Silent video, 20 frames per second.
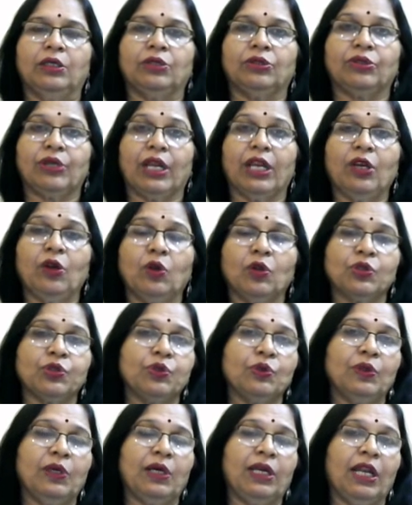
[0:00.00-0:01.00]
Trade
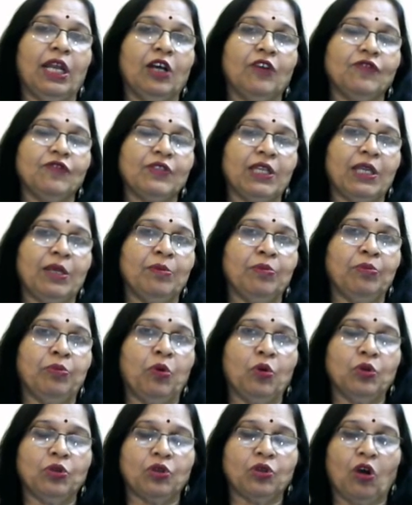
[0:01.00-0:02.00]
also allows the
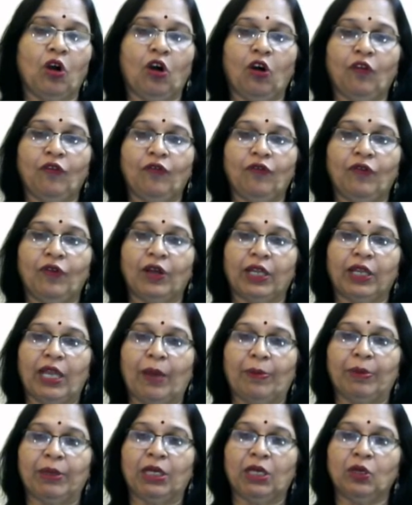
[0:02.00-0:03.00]
import of
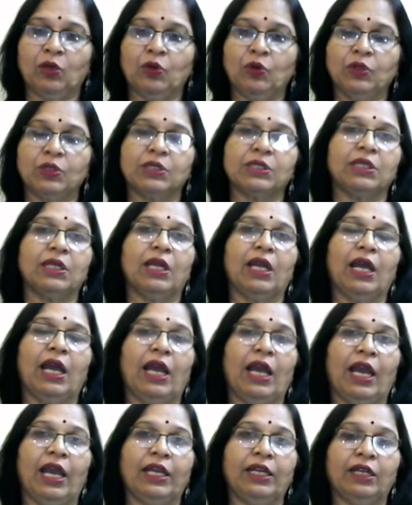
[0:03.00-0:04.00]
capital goods
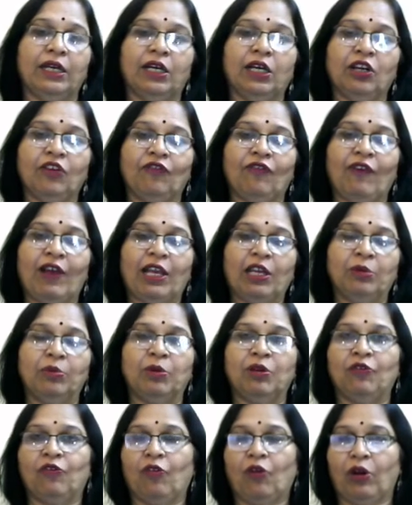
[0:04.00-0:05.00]
and earn
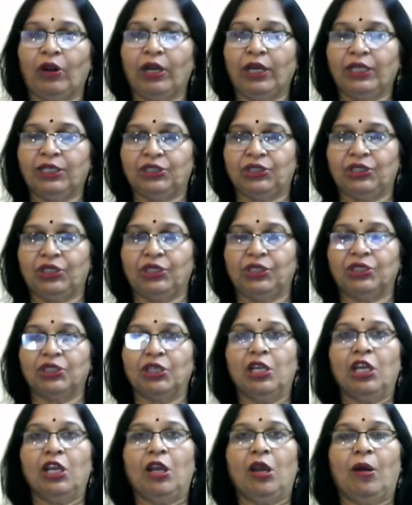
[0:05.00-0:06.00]
valuable foreign exchange.
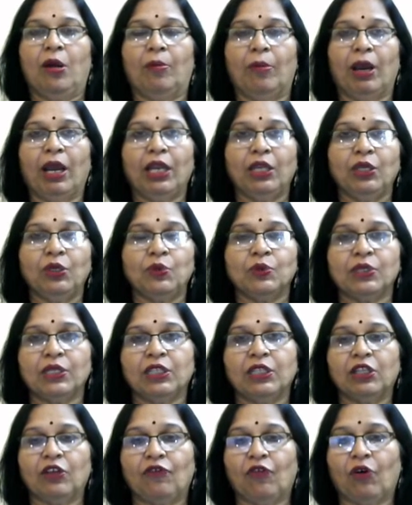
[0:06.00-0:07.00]
By
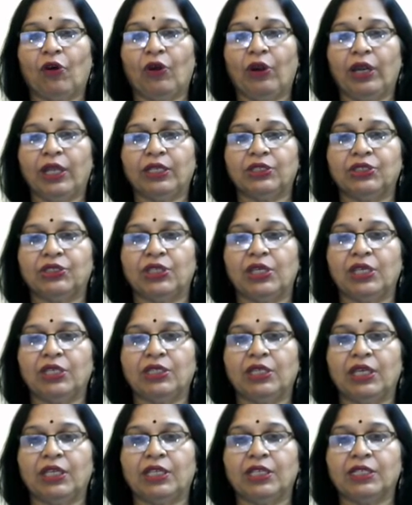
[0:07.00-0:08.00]
using the foreign exchange,
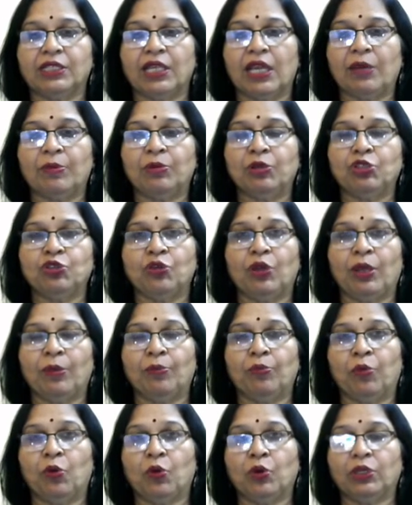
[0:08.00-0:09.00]
it is able to
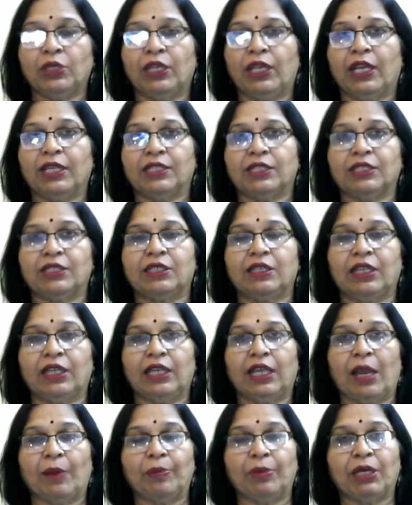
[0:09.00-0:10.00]
import the necessary
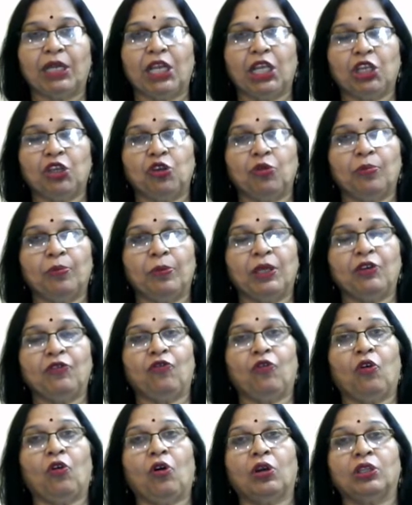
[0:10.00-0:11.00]
capital equipment
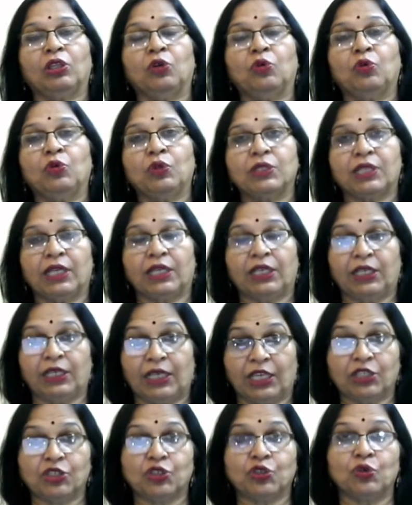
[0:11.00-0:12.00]
for the goods that it
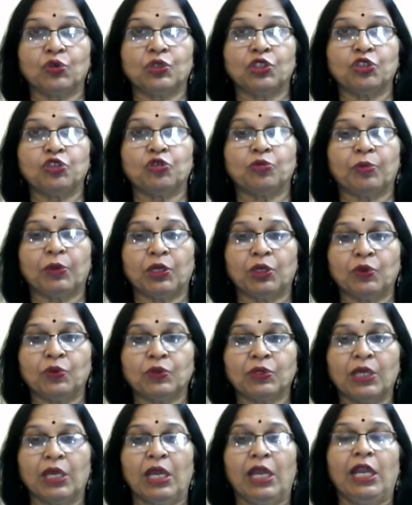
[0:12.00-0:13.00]
has chosen to
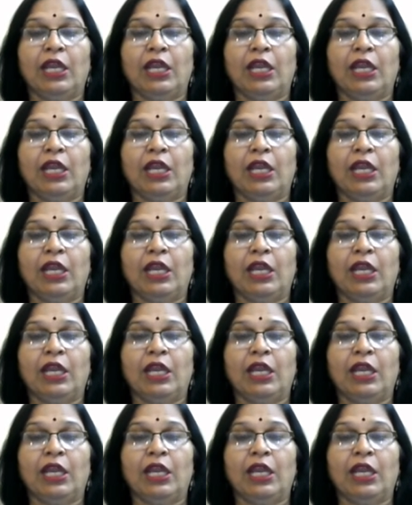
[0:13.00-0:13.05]
produce.